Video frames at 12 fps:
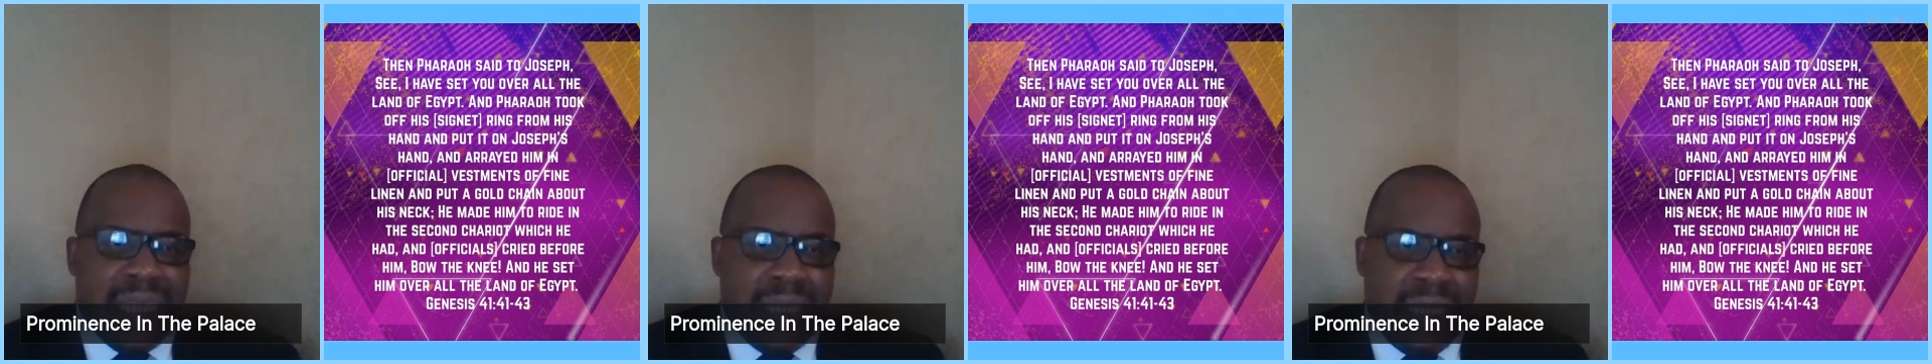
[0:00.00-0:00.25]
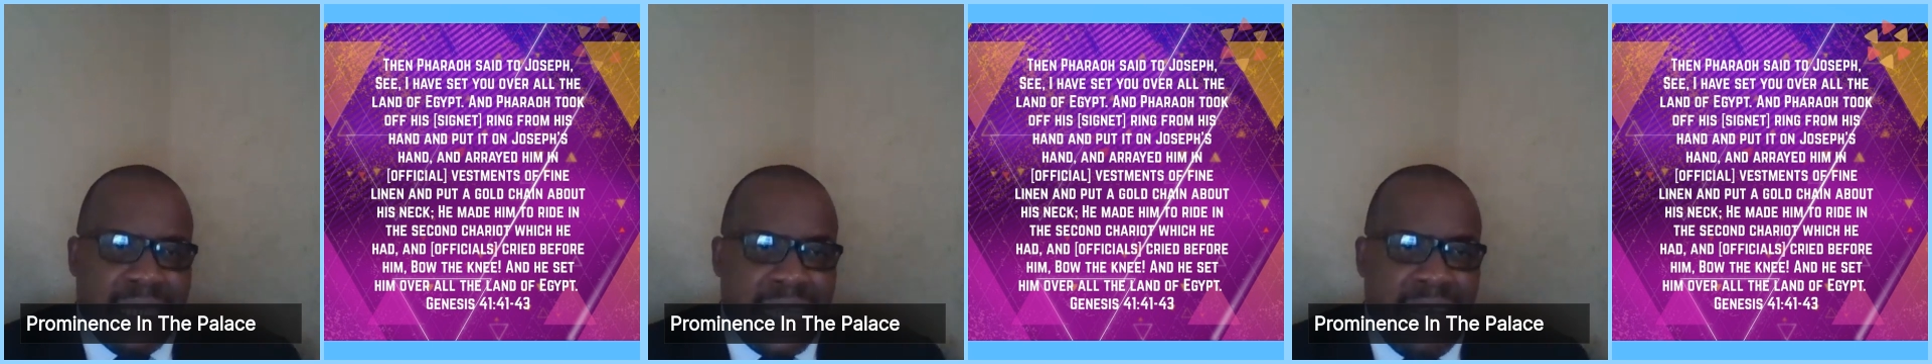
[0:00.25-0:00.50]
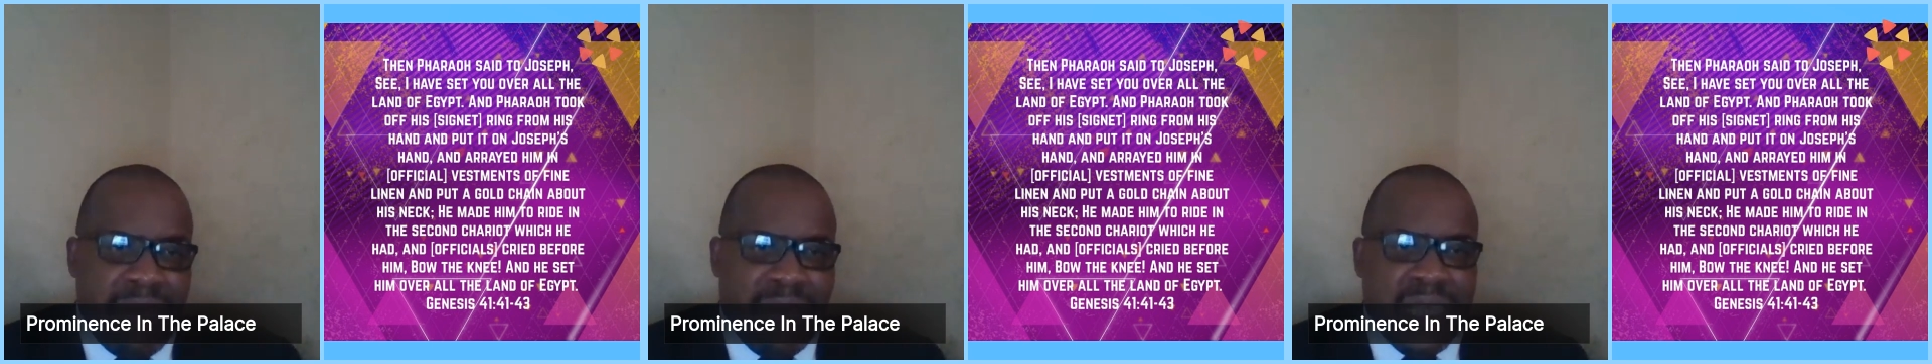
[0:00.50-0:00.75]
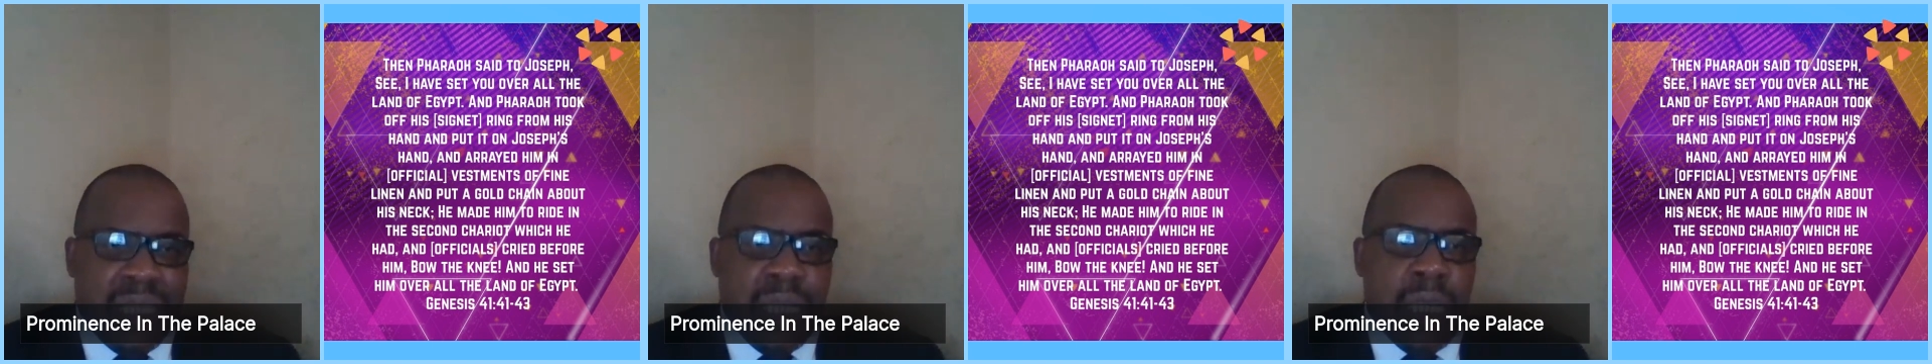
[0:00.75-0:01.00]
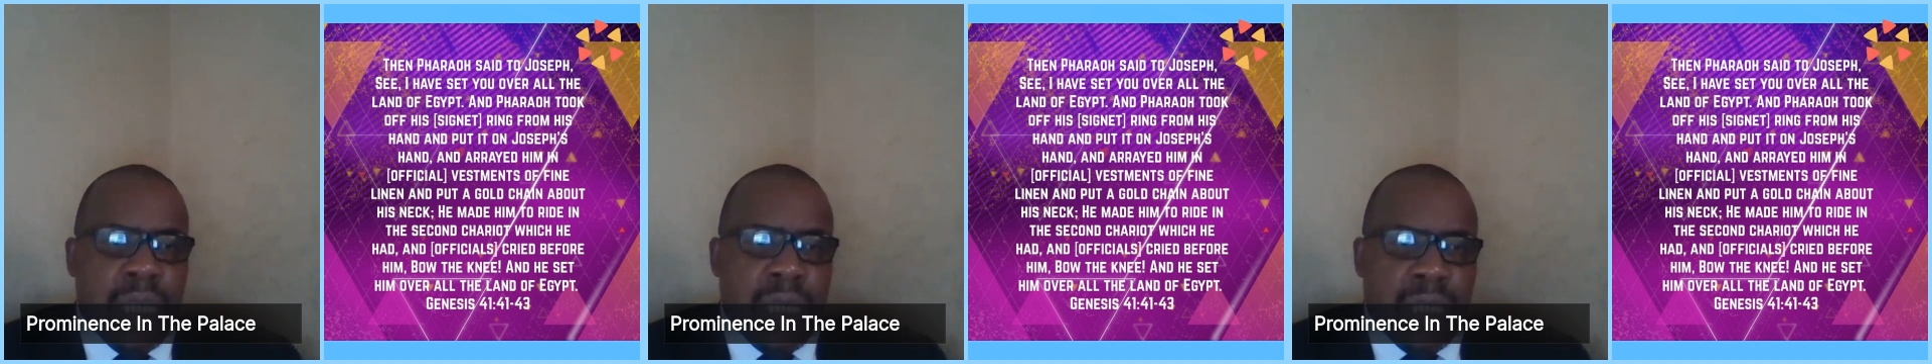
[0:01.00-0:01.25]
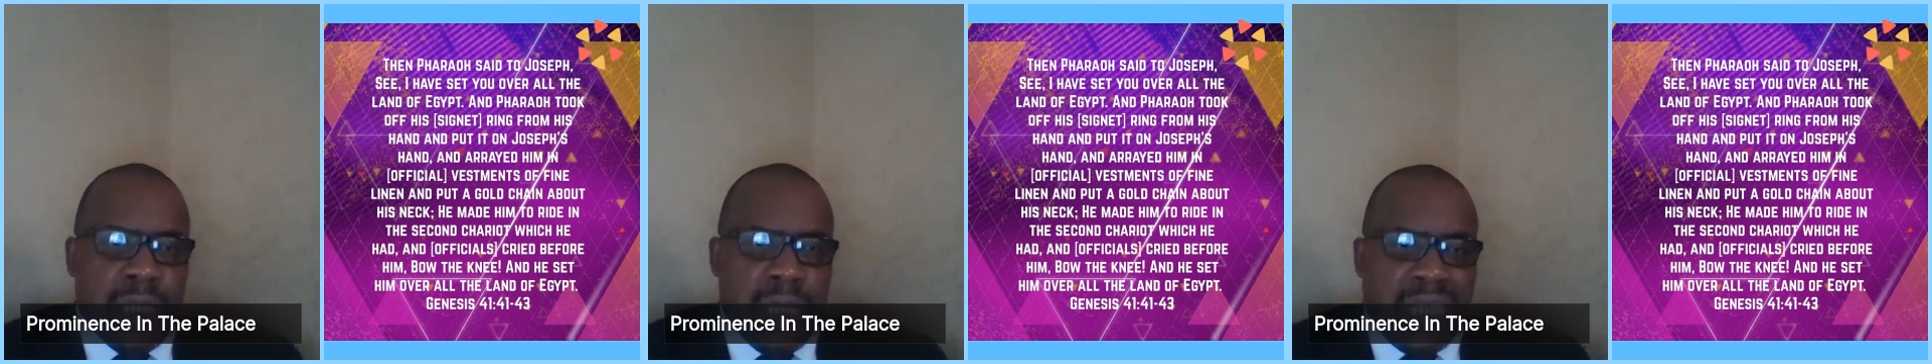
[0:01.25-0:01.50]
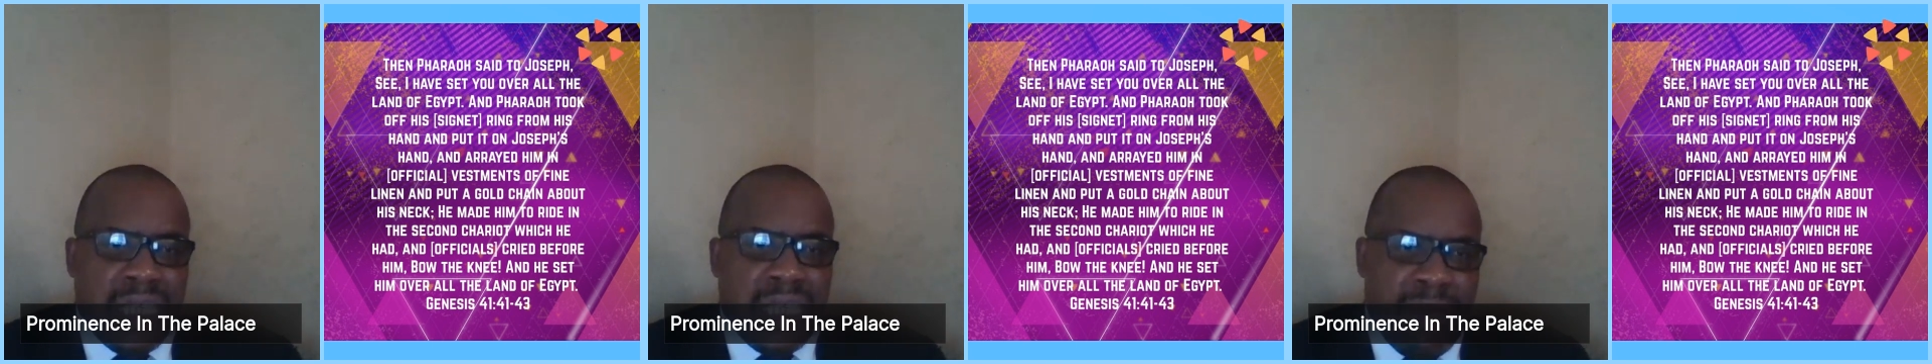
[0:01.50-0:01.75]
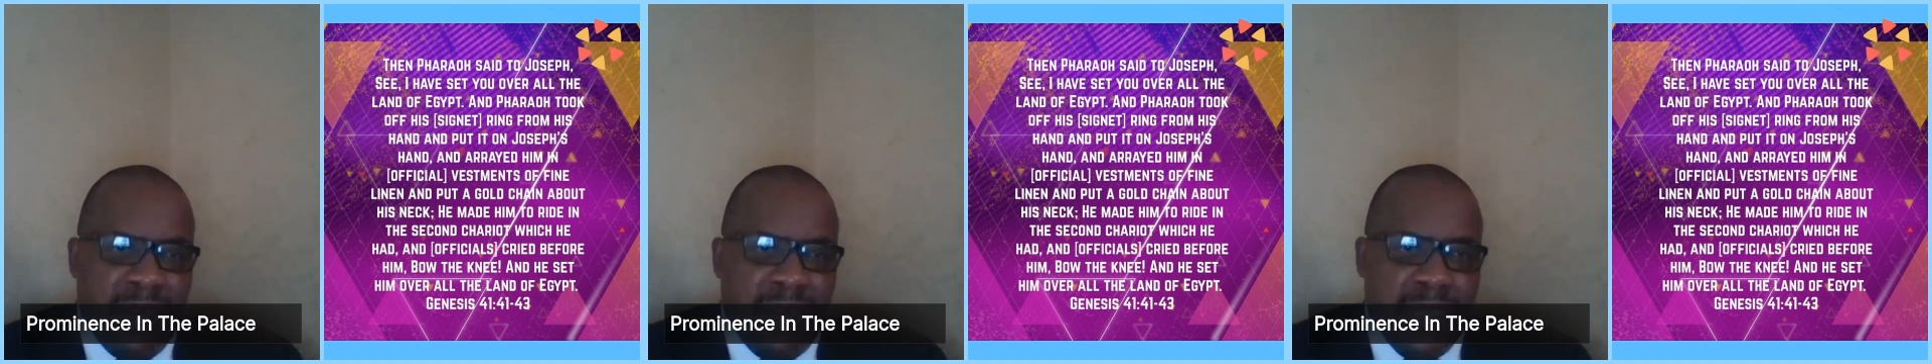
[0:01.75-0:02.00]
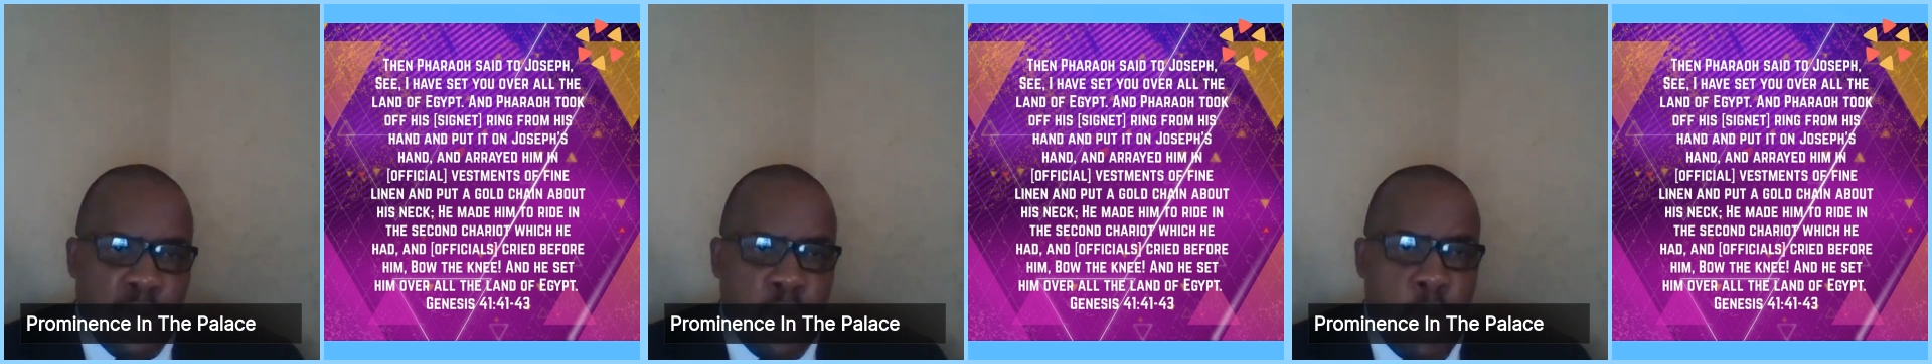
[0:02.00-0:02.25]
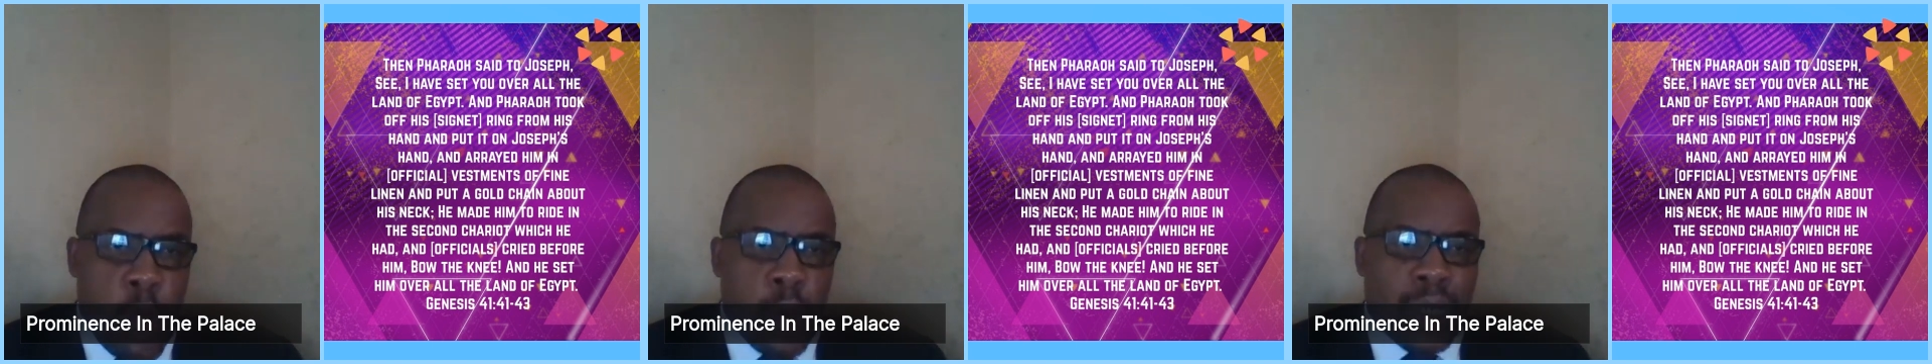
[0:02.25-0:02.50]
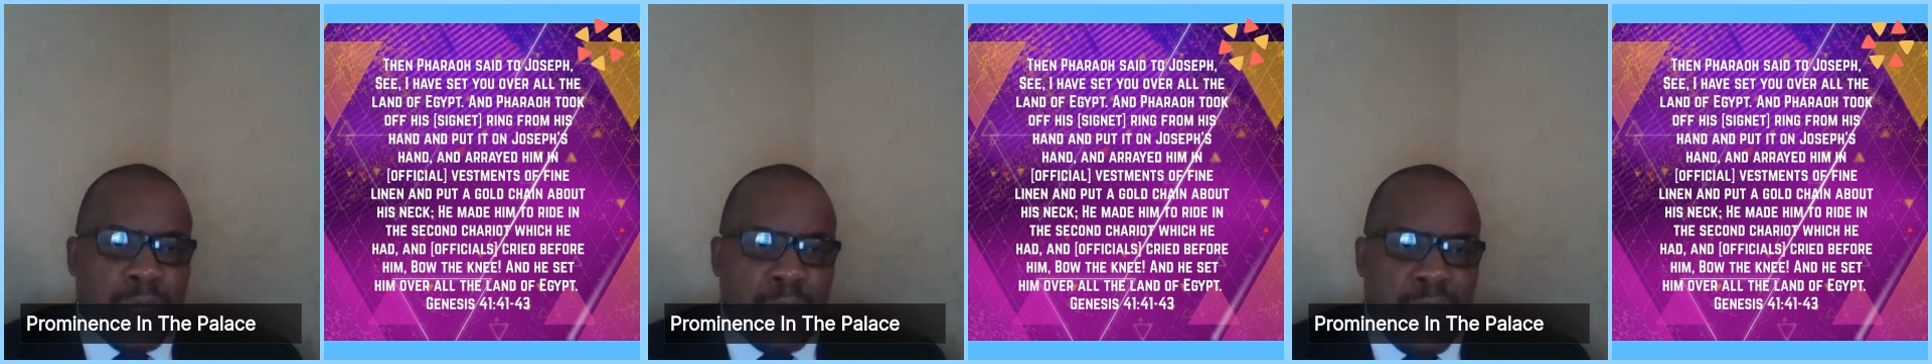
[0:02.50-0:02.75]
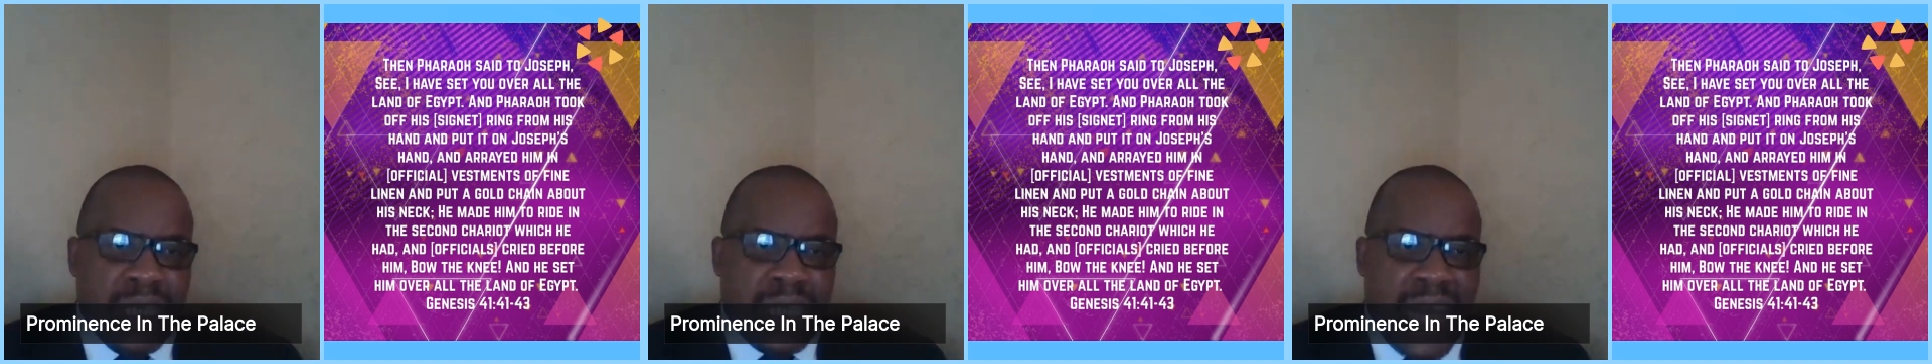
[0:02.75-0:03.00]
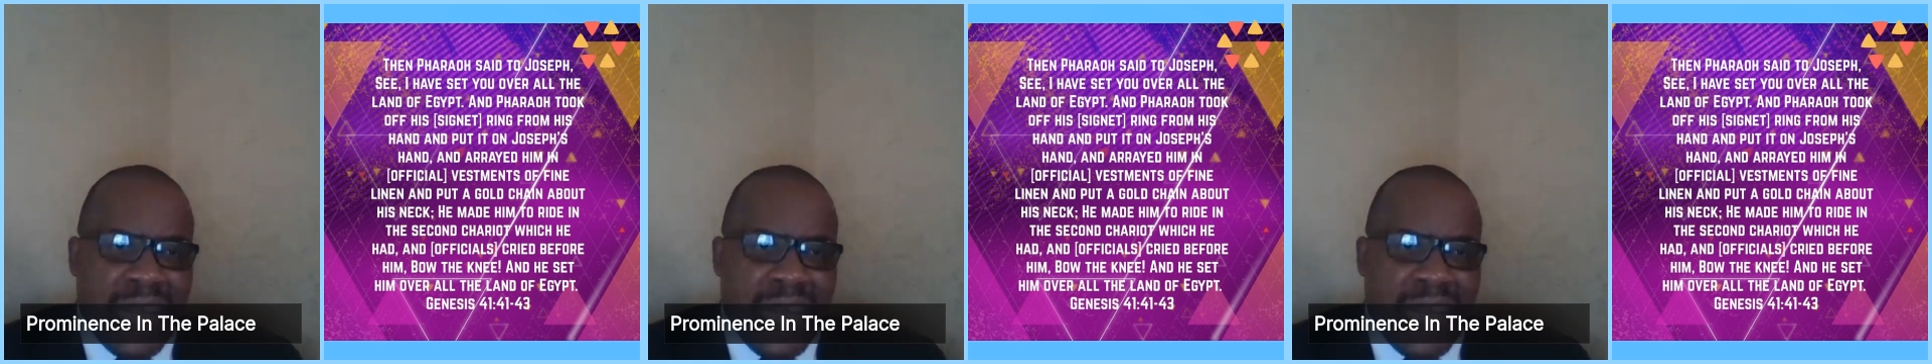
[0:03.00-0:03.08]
seven corns which